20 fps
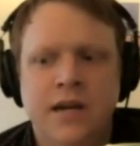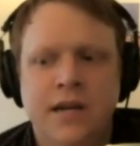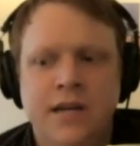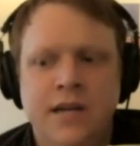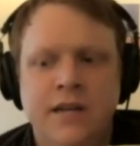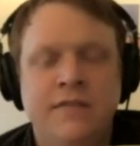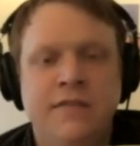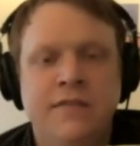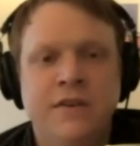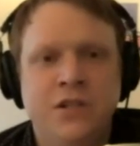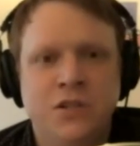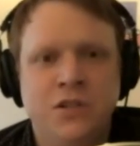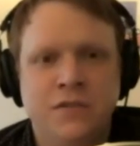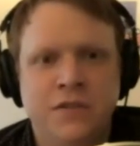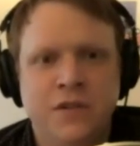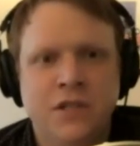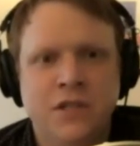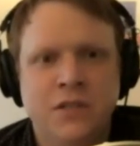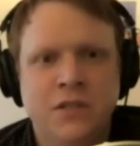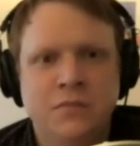in feature
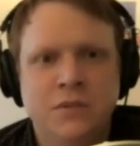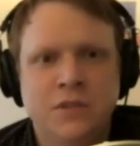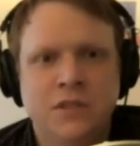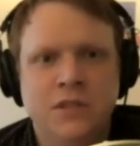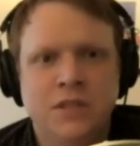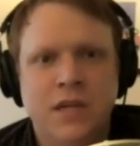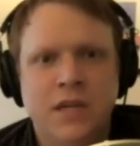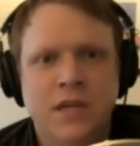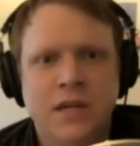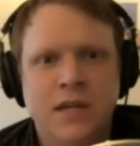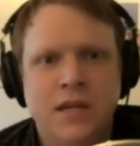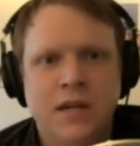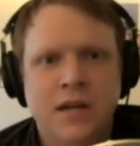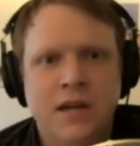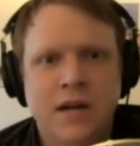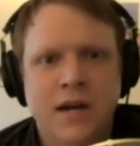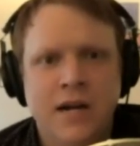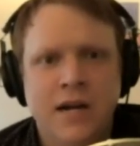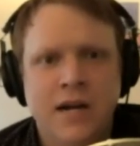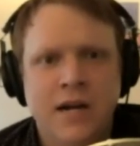films,
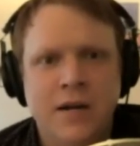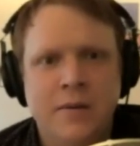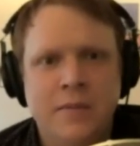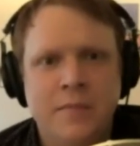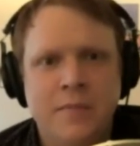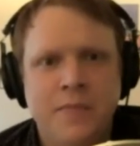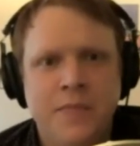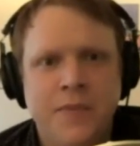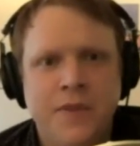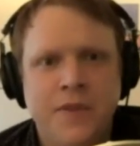and